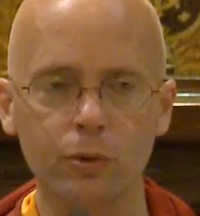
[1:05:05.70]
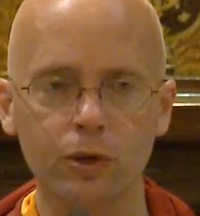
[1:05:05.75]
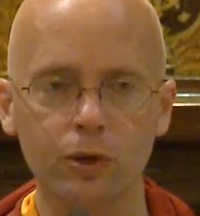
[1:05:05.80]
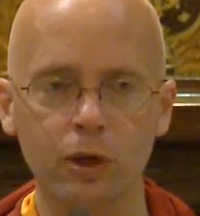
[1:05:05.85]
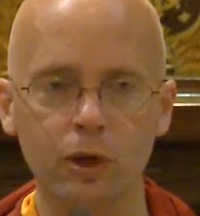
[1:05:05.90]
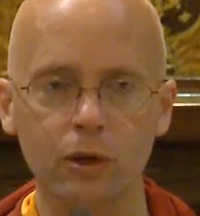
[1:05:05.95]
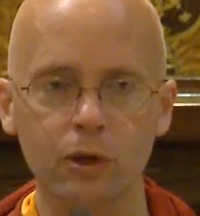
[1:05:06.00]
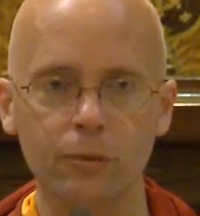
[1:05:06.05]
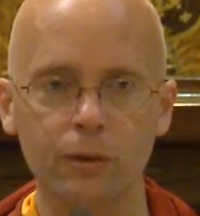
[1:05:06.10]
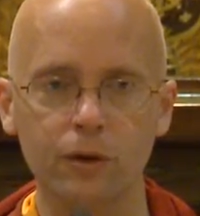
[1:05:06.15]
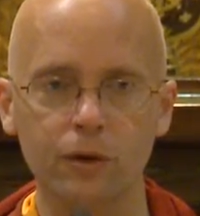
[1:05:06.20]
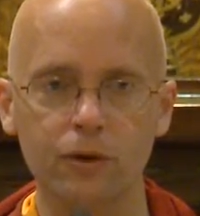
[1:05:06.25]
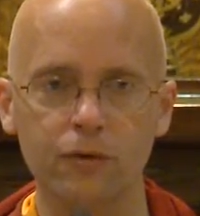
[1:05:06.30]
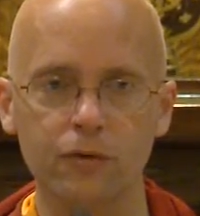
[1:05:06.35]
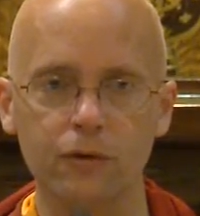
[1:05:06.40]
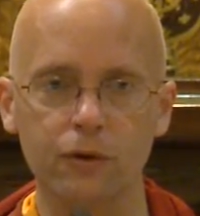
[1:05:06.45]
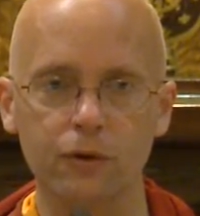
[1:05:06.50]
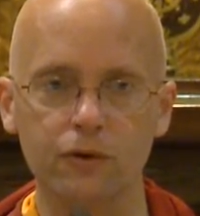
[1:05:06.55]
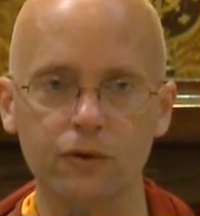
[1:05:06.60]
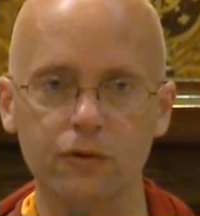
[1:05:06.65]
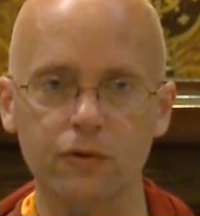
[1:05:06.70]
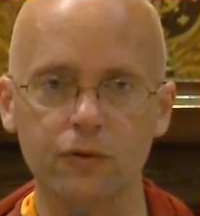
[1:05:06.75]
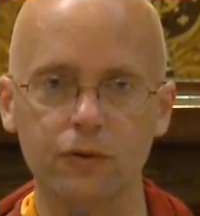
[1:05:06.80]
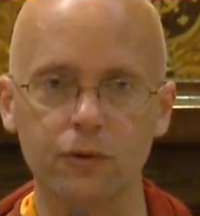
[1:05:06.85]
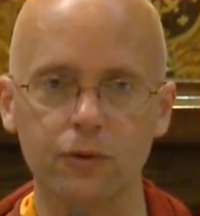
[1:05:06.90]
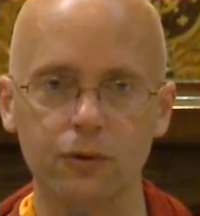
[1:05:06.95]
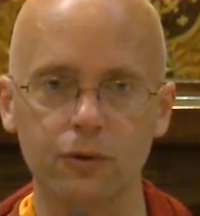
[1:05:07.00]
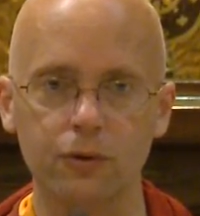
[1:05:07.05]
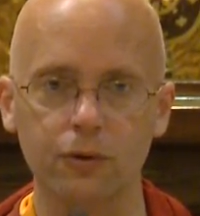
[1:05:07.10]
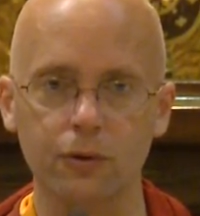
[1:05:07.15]
When we talk about devotion
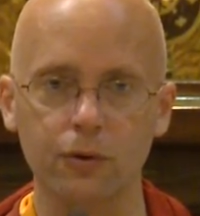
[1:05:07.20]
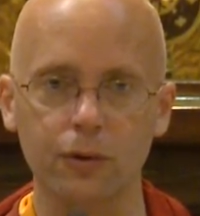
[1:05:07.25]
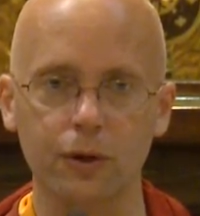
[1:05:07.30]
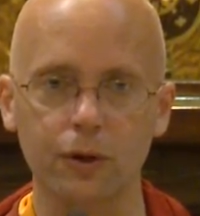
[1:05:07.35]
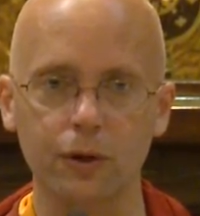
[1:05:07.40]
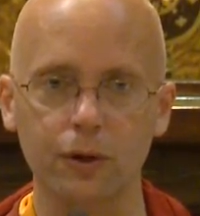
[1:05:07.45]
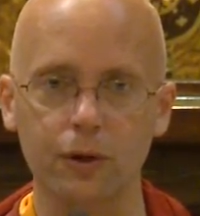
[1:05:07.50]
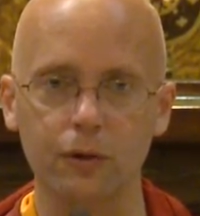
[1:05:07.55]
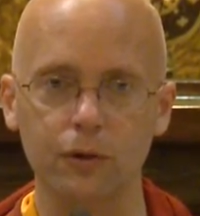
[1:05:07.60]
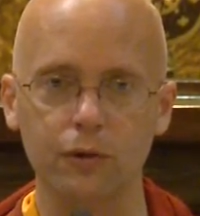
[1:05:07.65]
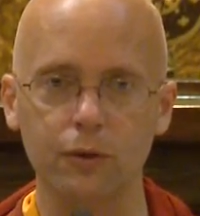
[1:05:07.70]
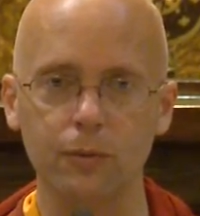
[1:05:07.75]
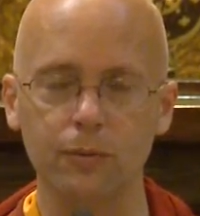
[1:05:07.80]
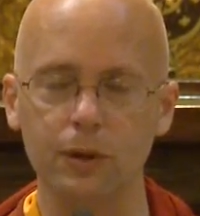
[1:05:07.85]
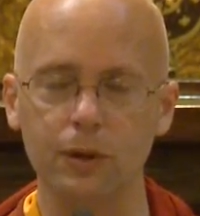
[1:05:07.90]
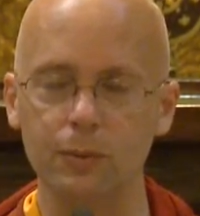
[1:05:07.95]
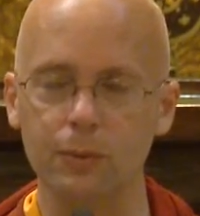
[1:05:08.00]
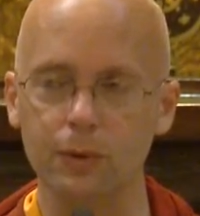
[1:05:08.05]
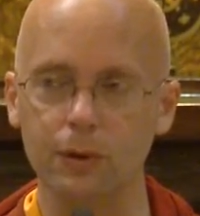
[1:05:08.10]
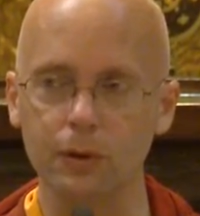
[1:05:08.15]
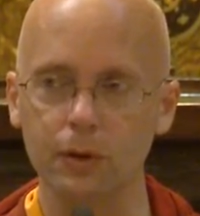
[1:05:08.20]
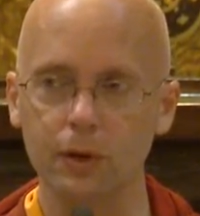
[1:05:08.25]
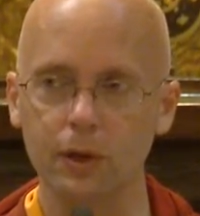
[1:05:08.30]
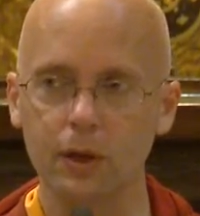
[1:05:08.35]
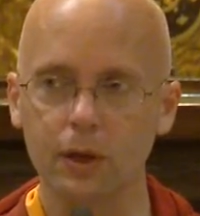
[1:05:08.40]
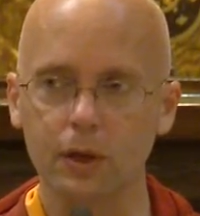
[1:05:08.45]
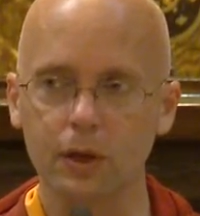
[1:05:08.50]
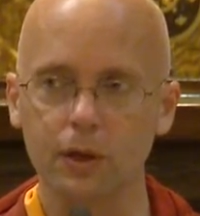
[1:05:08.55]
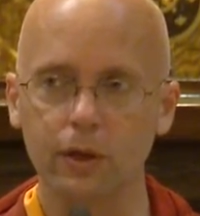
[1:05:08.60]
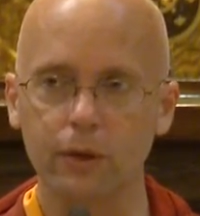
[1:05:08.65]
for the guru, I think some people,
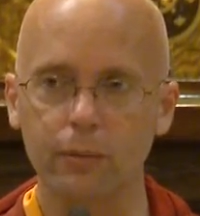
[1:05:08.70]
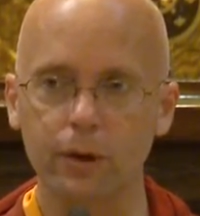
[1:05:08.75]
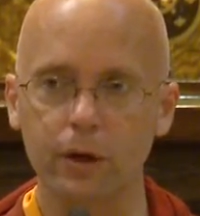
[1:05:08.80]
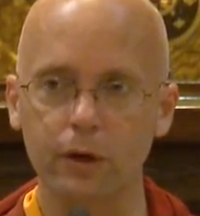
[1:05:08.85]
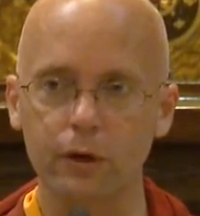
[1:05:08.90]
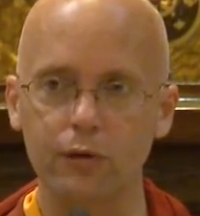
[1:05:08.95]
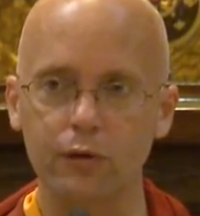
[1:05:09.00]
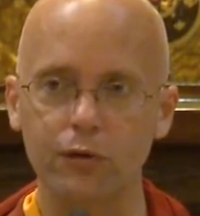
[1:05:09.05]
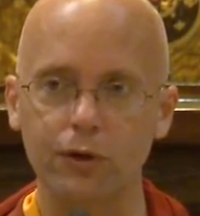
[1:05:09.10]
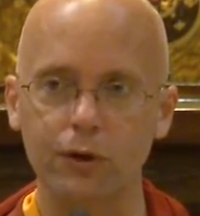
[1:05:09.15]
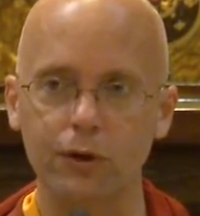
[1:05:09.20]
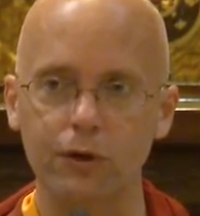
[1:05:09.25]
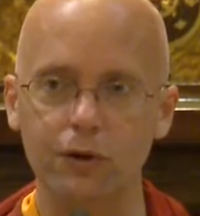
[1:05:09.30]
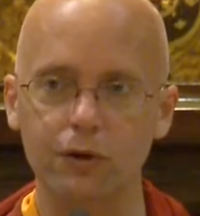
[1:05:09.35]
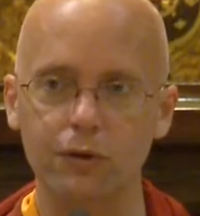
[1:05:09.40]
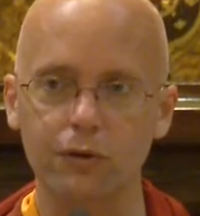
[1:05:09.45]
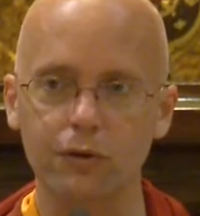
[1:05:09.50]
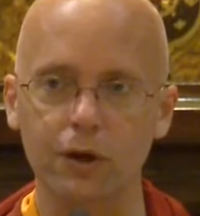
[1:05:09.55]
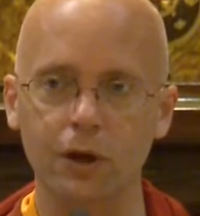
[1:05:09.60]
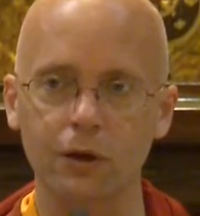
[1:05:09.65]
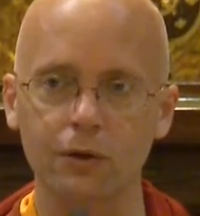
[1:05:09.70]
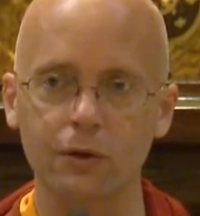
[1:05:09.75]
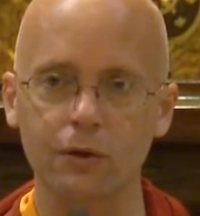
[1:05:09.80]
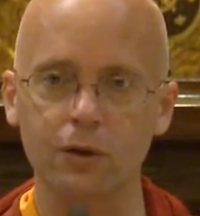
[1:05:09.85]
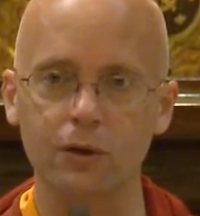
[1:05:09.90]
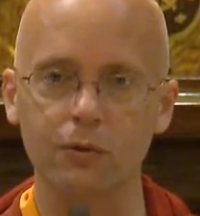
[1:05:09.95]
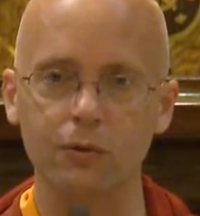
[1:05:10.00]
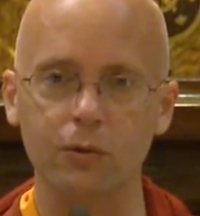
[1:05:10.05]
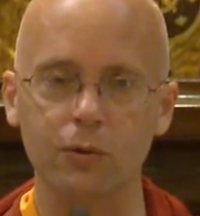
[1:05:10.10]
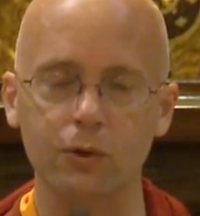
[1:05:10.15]
it might start to
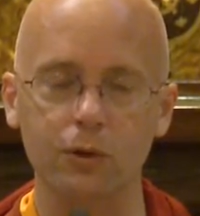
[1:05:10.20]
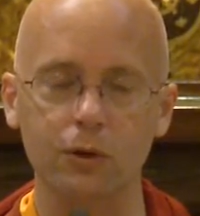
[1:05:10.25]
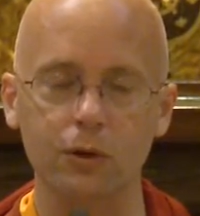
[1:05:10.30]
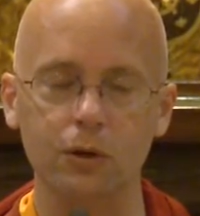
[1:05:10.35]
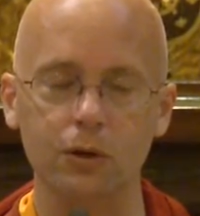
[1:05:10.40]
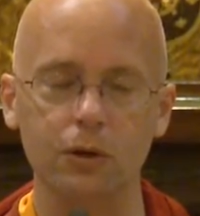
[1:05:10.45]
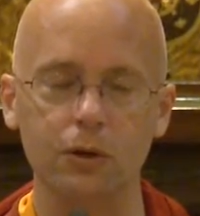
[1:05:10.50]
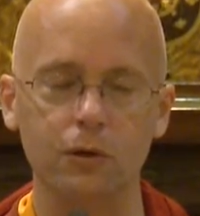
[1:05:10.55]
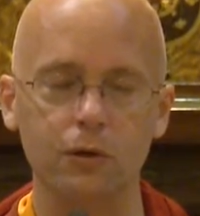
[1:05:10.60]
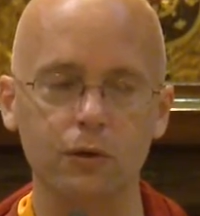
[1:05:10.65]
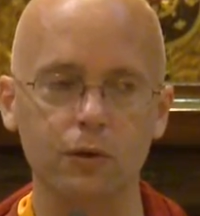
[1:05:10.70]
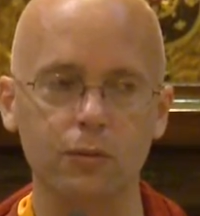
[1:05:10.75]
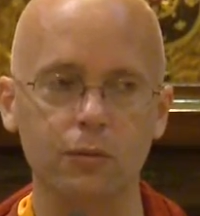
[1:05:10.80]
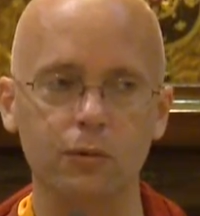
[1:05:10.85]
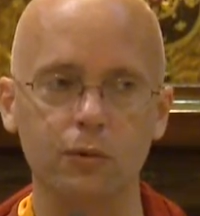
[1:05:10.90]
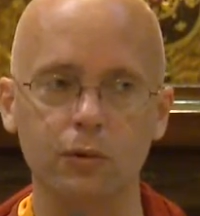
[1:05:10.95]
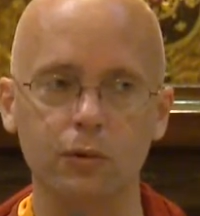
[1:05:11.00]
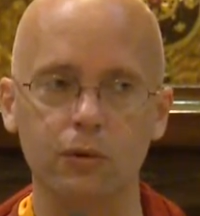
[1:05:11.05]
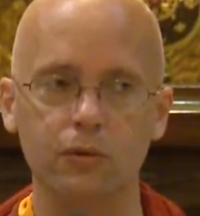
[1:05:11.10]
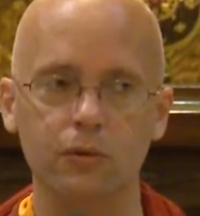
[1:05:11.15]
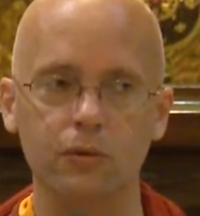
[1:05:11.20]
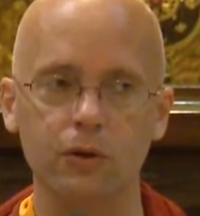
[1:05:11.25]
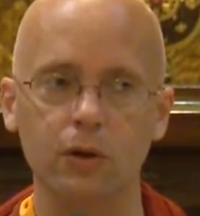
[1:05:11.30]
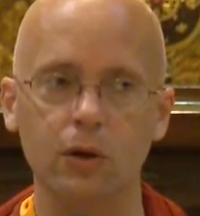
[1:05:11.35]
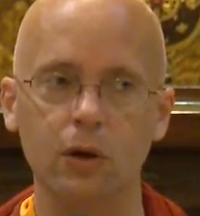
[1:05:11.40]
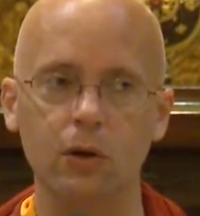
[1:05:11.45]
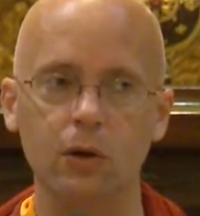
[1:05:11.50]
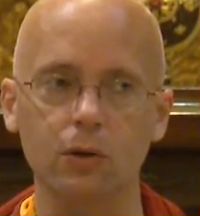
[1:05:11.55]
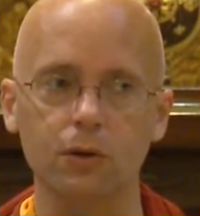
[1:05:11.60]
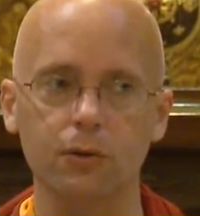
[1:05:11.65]
sound like we're in some sort of a
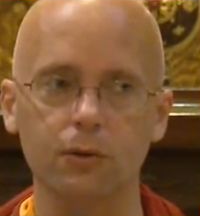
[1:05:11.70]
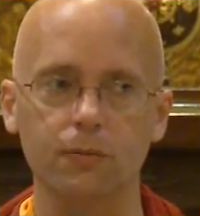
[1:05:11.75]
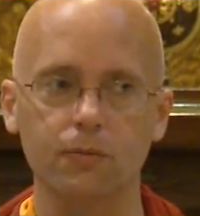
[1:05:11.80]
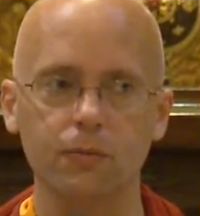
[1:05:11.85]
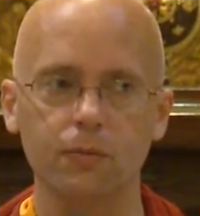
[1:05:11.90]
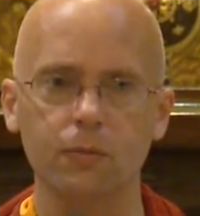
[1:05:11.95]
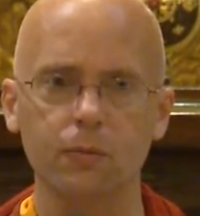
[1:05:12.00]
cult,